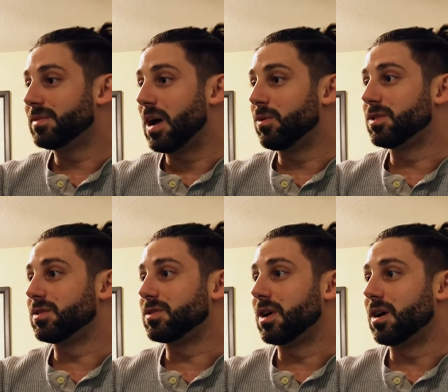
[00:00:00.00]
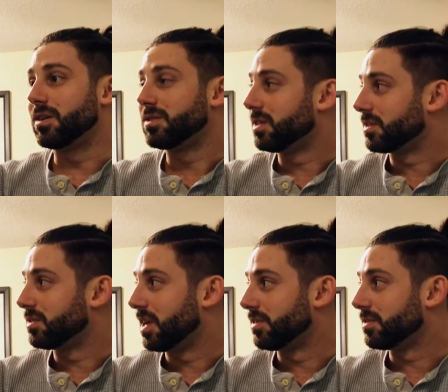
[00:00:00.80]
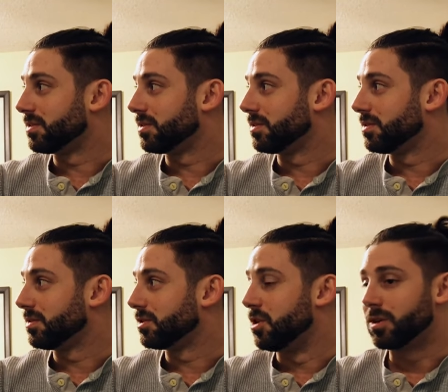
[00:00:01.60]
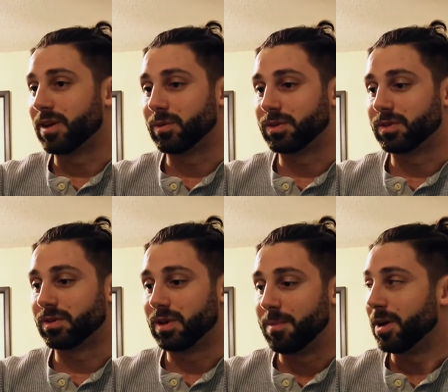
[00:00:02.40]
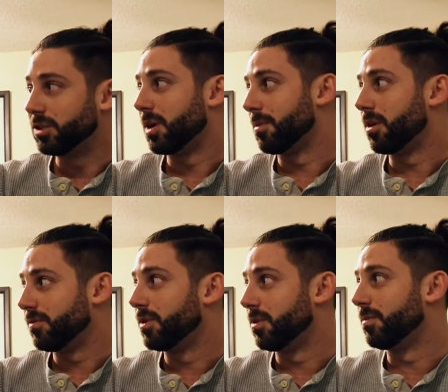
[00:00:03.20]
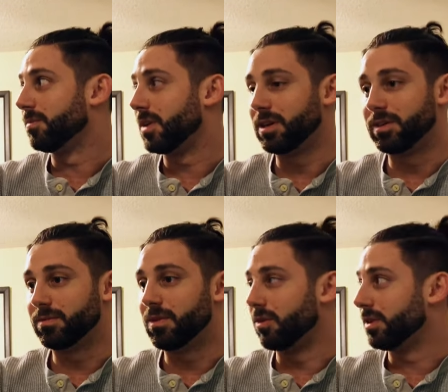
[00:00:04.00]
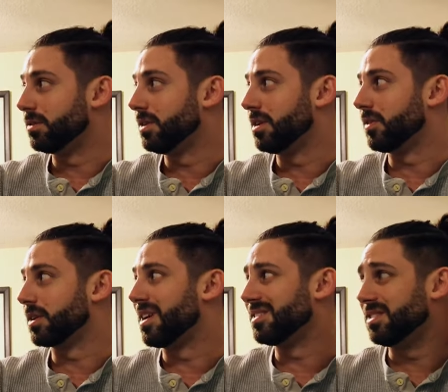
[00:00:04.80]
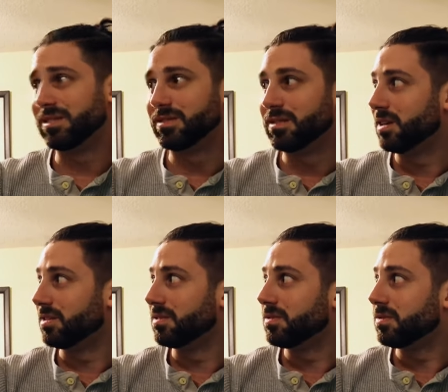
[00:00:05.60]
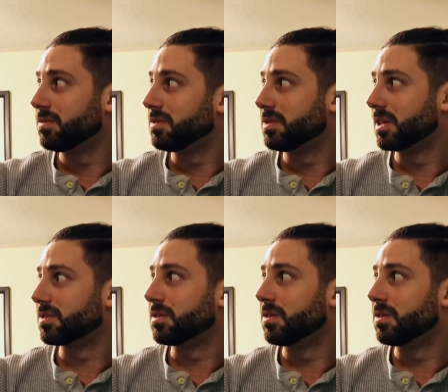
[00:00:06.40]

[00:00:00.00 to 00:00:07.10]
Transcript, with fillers: That was uh, Sixth Sense, Snook. That was a M. Night Shyamalan film they already did in like 1990.